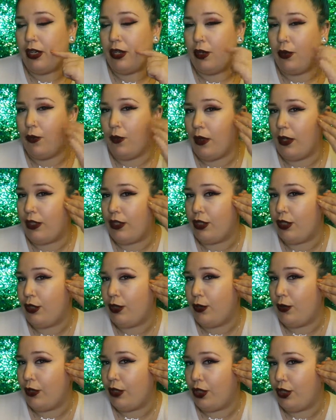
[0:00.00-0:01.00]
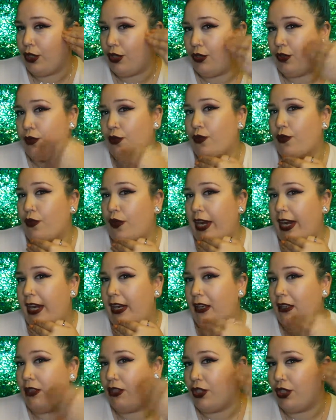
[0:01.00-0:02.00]
You want to do a straight,
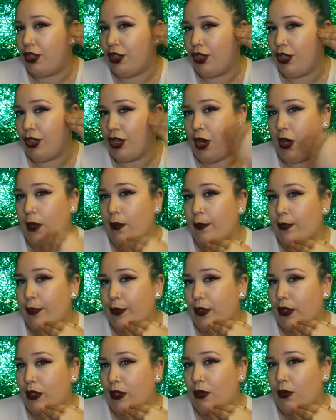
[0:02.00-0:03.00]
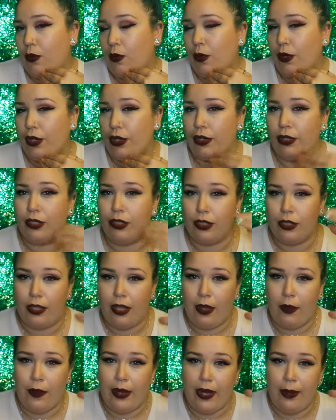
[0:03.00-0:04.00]
sharp corner so
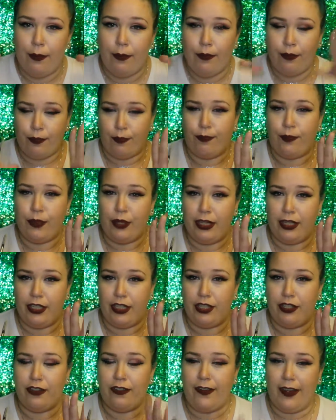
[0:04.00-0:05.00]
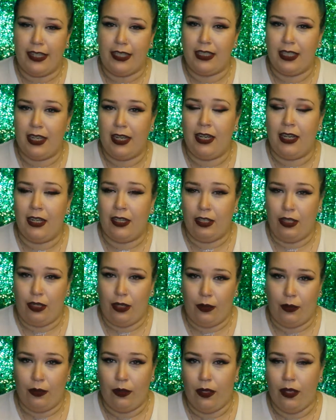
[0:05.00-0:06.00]
that way it brings your face in and
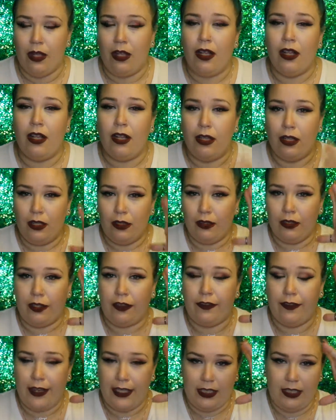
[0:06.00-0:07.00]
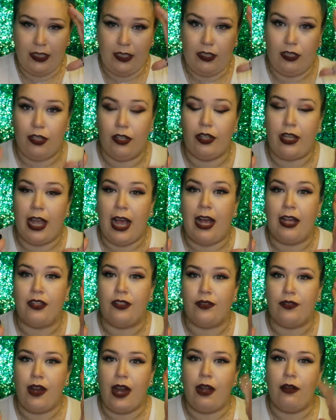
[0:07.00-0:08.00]
your face doesn't look
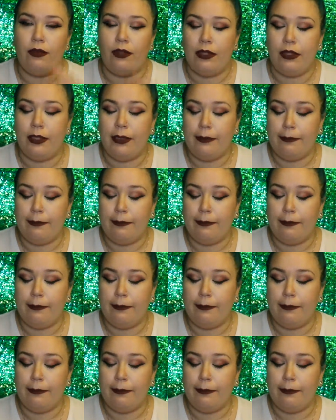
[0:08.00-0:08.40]
as round.